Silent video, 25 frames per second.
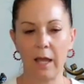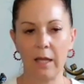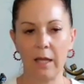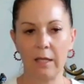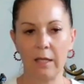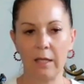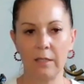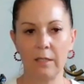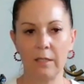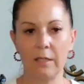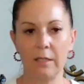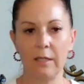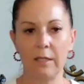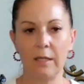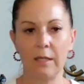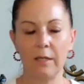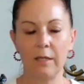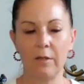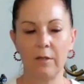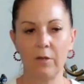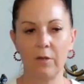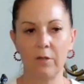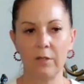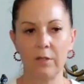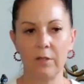and
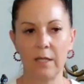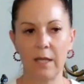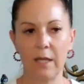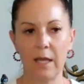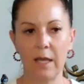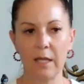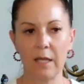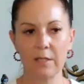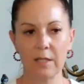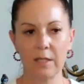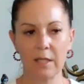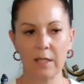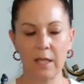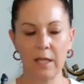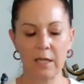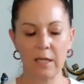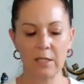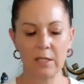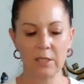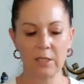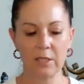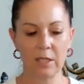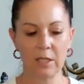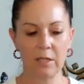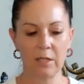on the
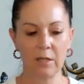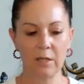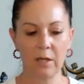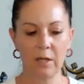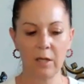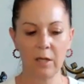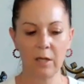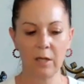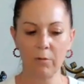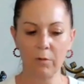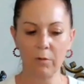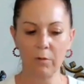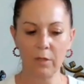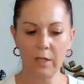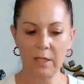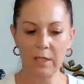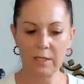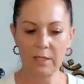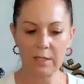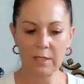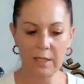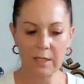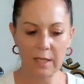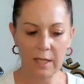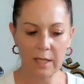exhalation,
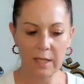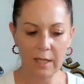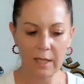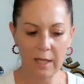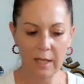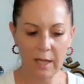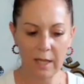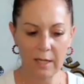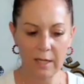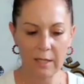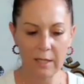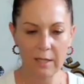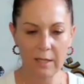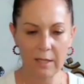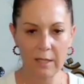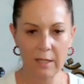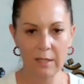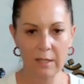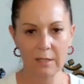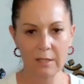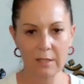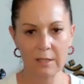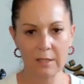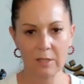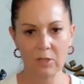releasing anything
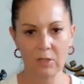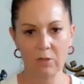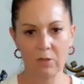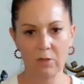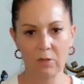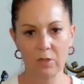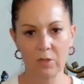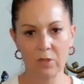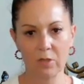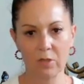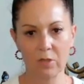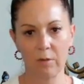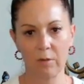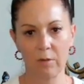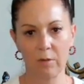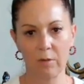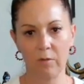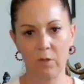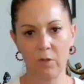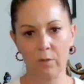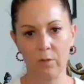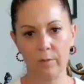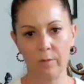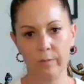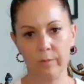that does not serve
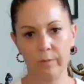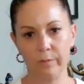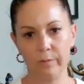you.